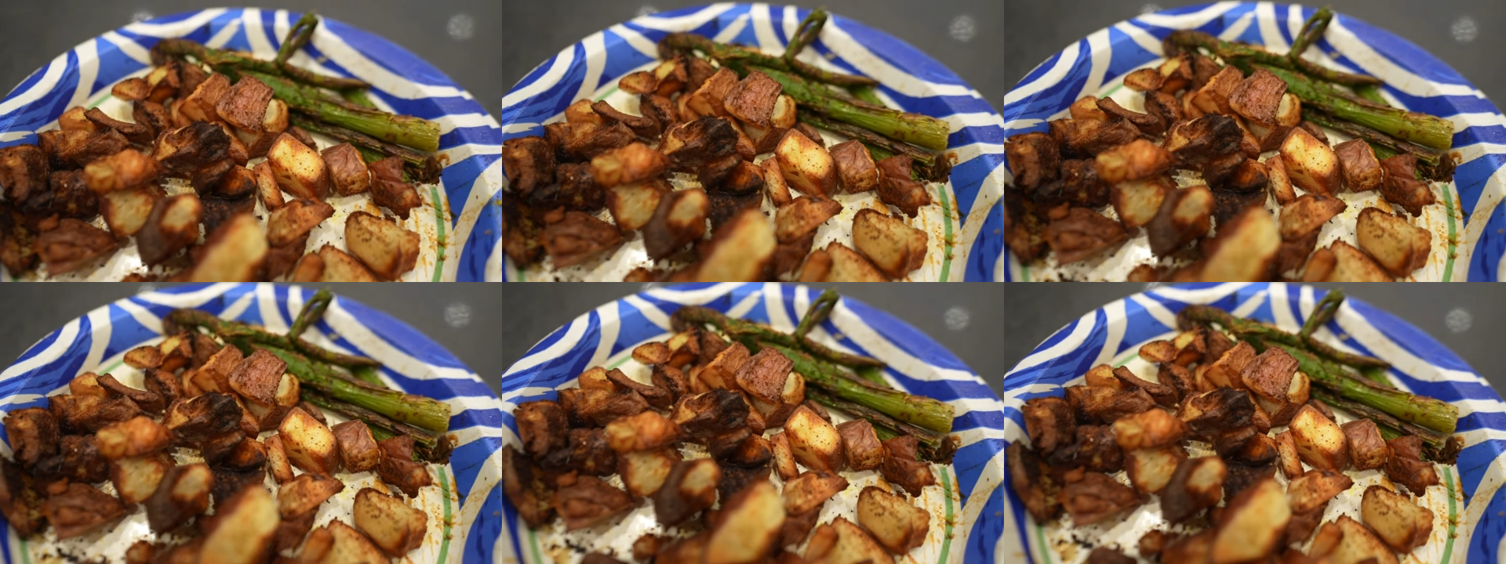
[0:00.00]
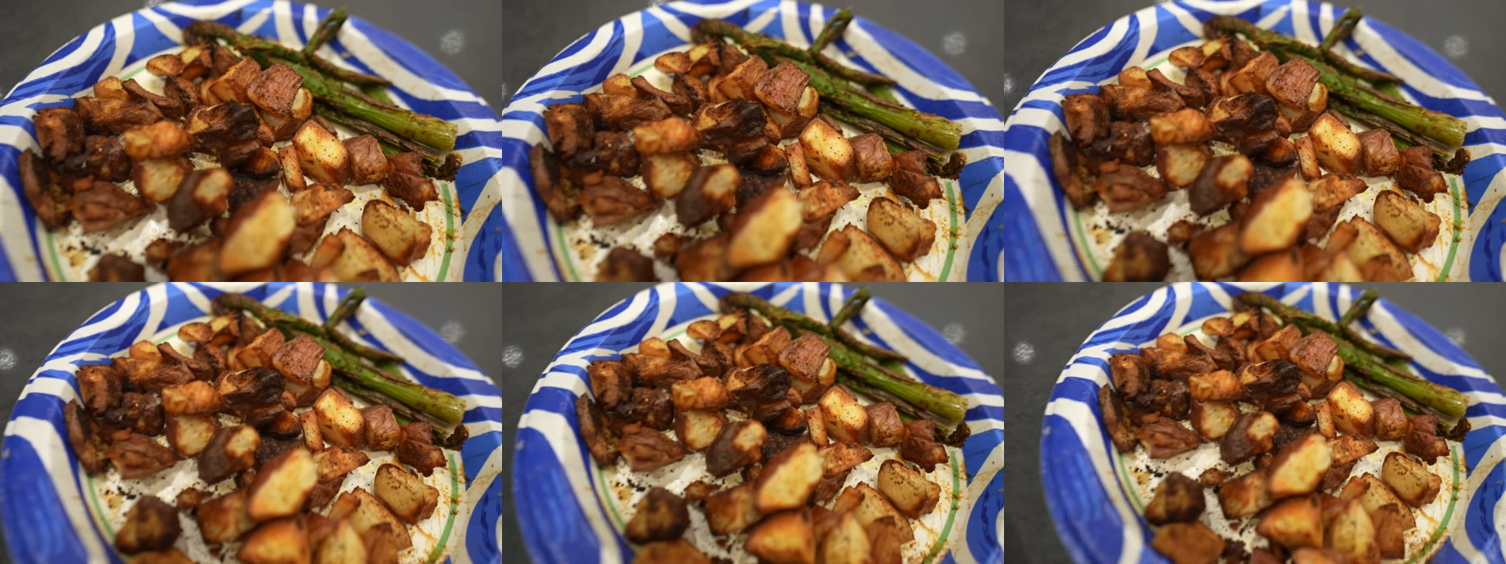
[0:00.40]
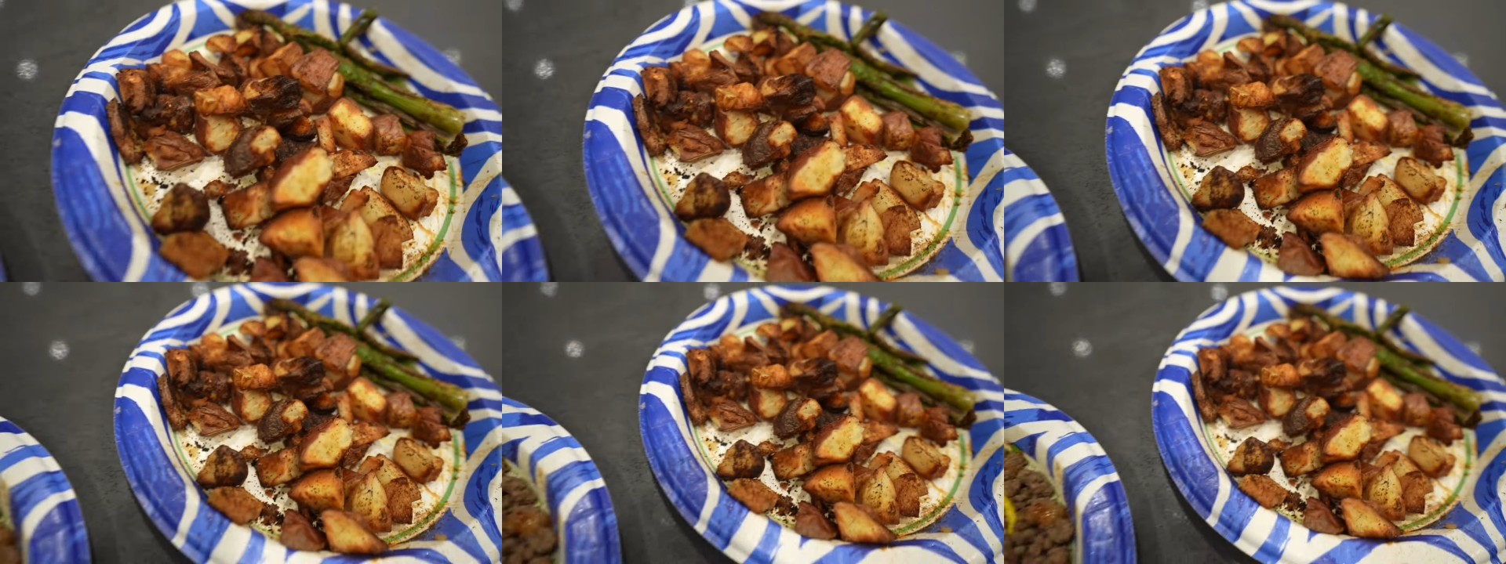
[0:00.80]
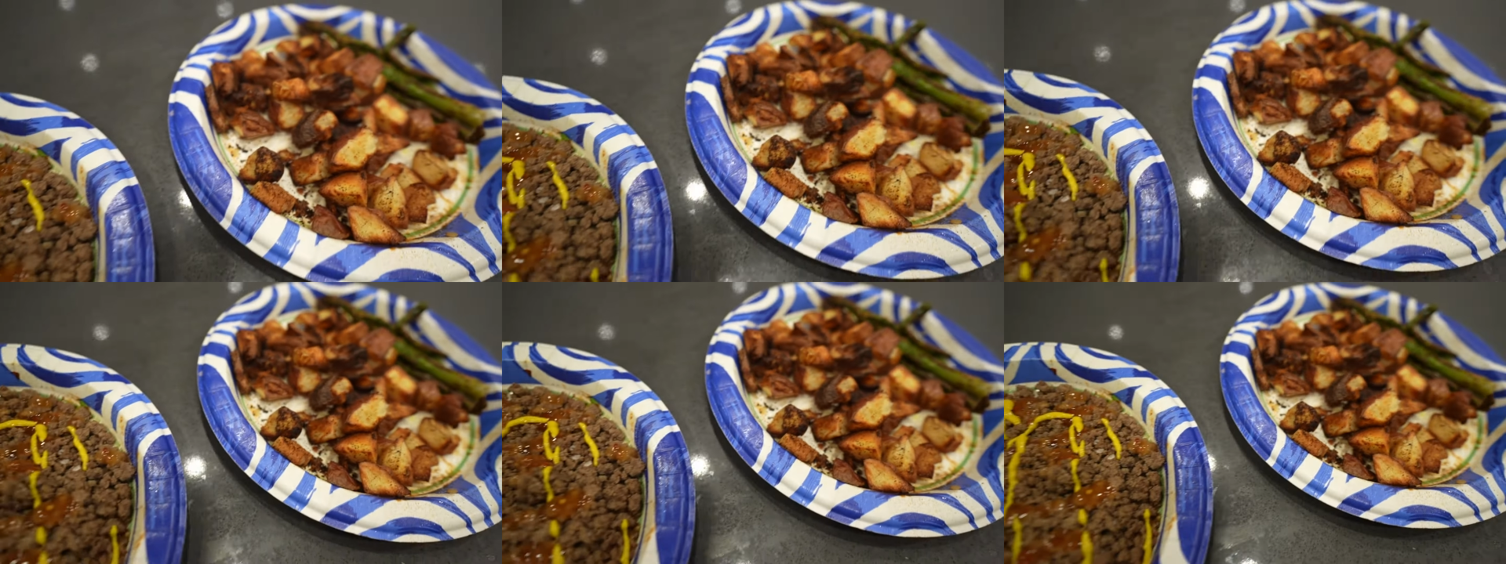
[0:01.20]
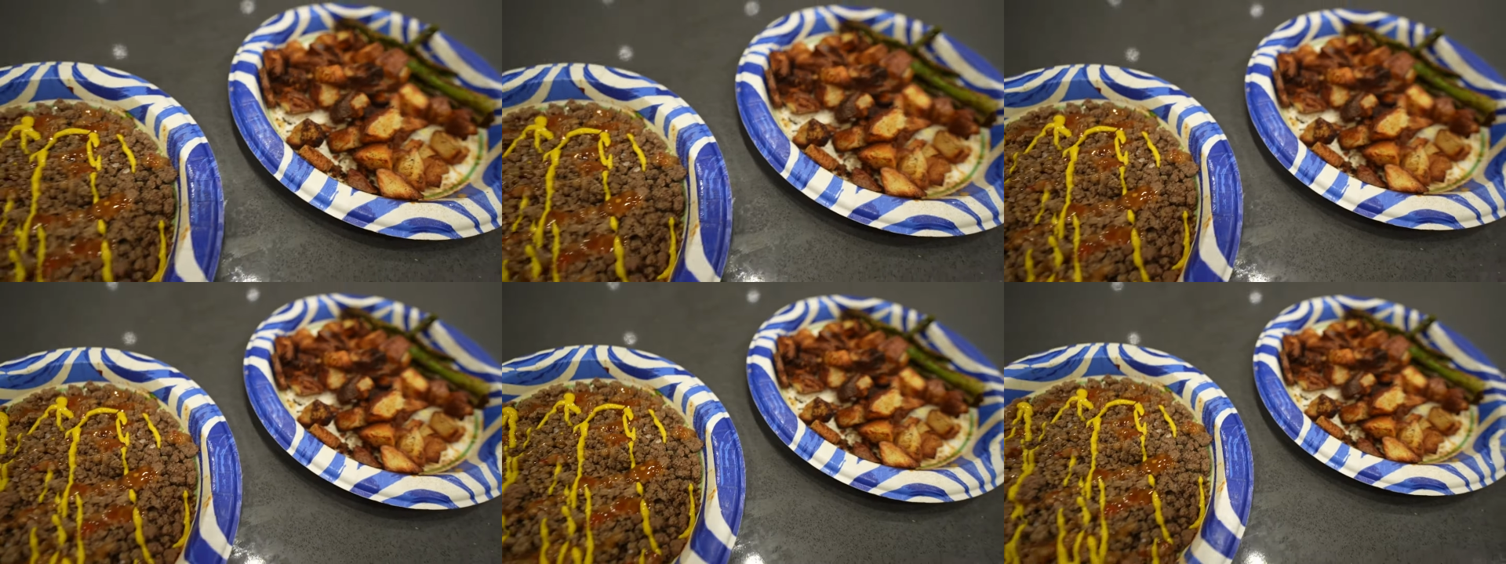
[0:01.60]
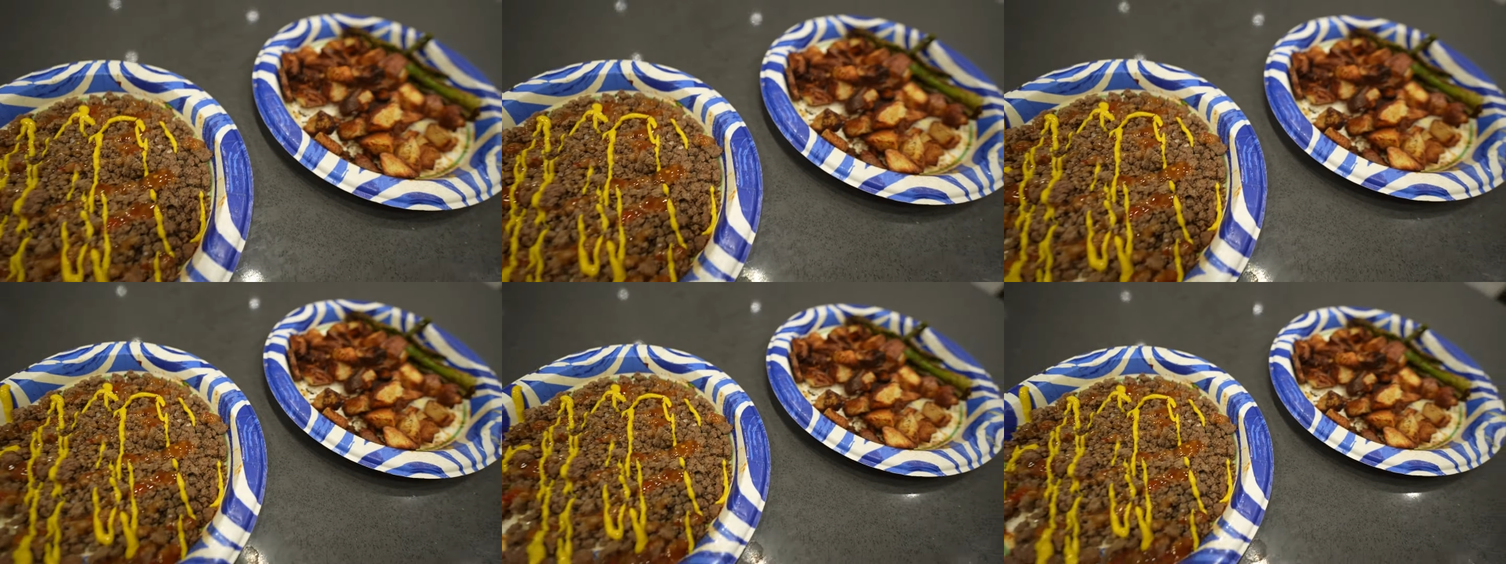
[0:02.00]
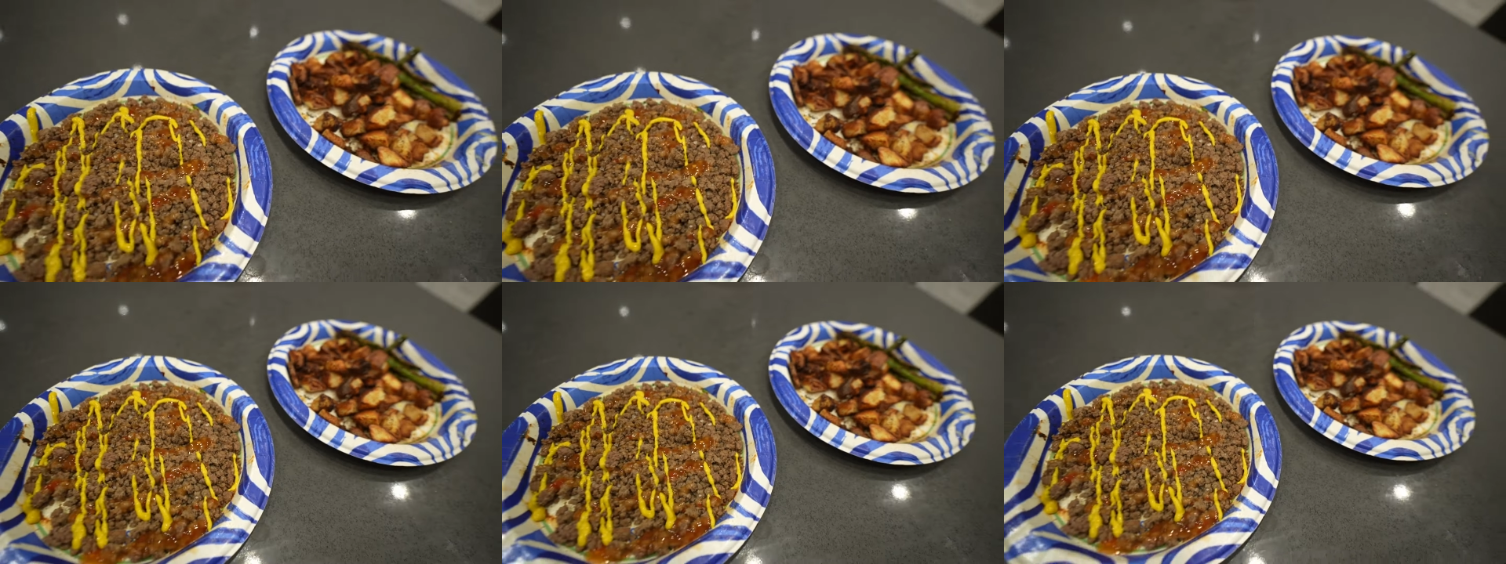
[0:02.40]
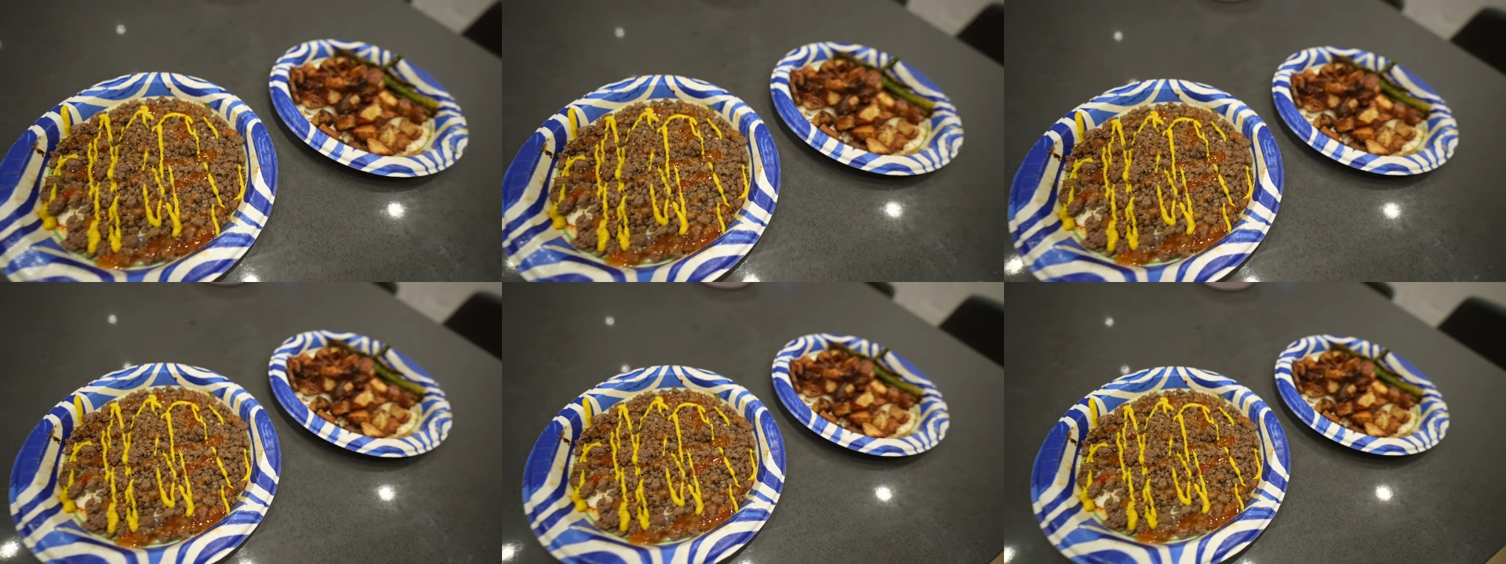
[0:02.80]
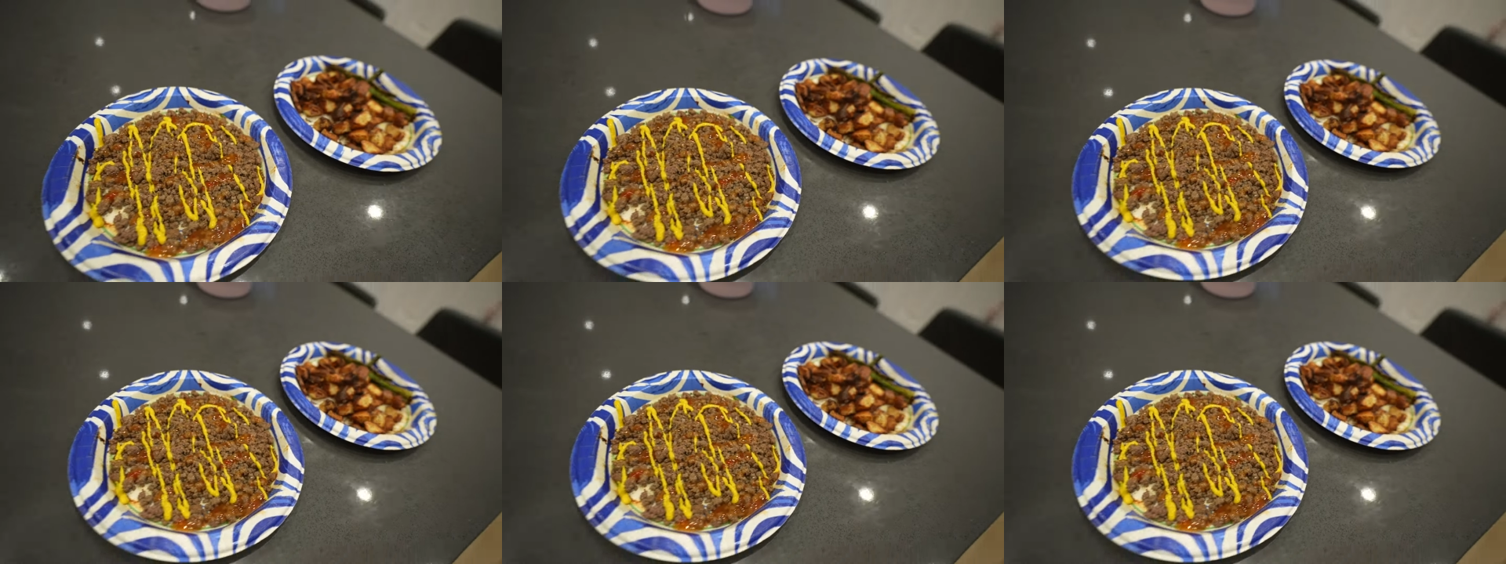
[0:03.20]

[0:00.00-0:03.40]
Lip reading: [unreadable: no face in view]